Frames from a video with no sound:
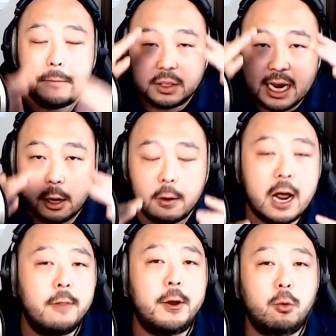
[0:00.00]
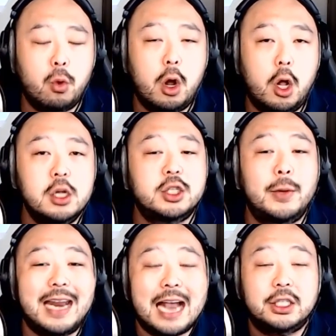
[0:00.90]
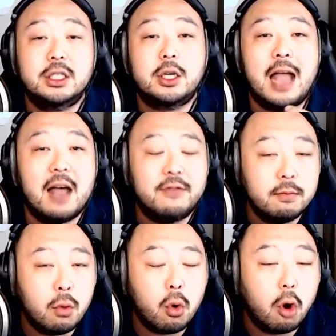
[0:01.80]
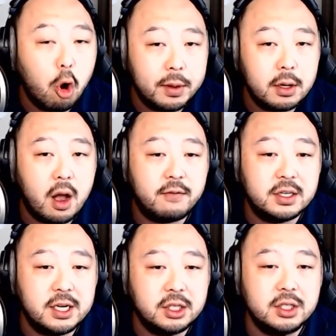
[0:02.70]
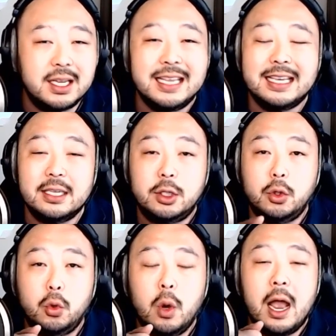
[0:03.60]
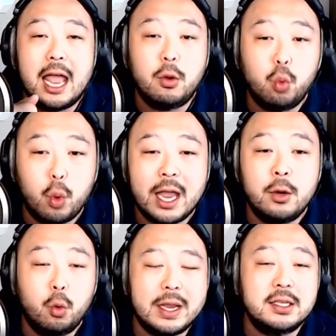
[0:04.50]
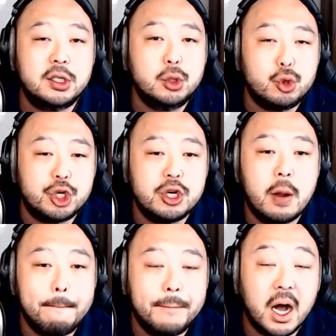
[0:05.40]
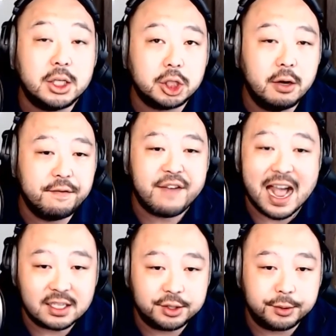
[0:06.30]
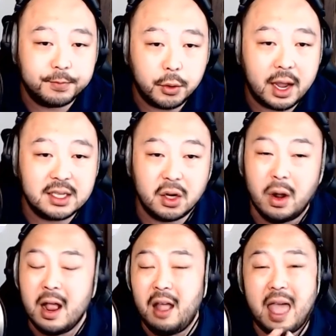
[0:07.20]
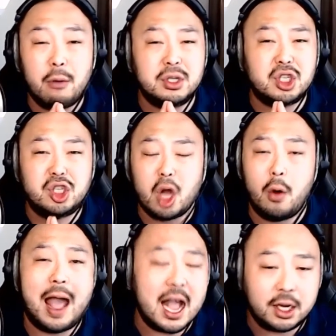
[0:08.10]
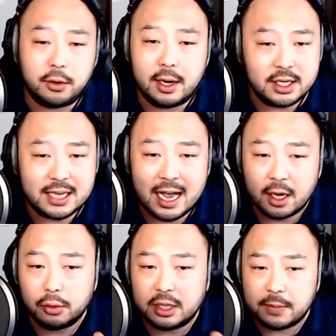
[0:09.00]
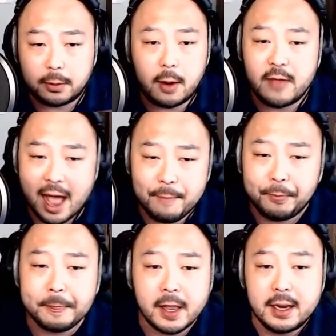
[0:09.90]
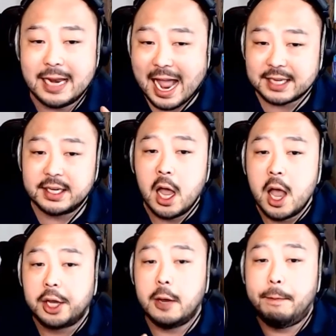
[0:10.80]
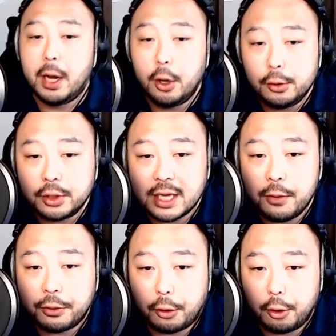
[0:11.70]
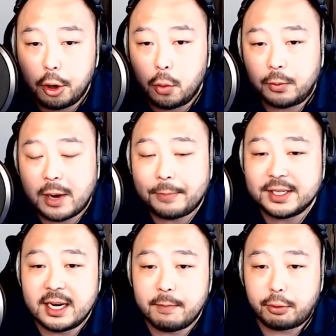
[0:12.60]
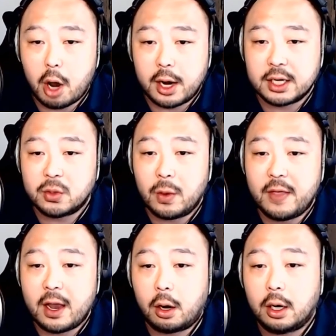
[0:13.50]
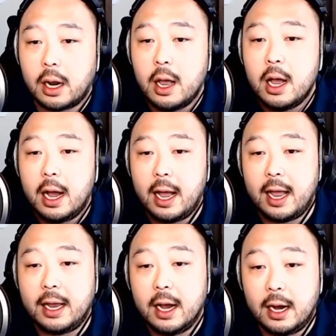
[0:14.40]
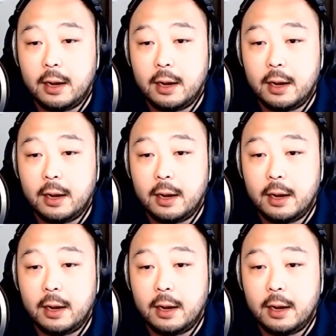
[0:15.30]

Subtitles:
tear down their wall so we can actually start having more open conversations and get to a win-win solution much faster, okay? So that was so accurate. I just had to go deeper on that. Next, composed and thorough when representing products when they are a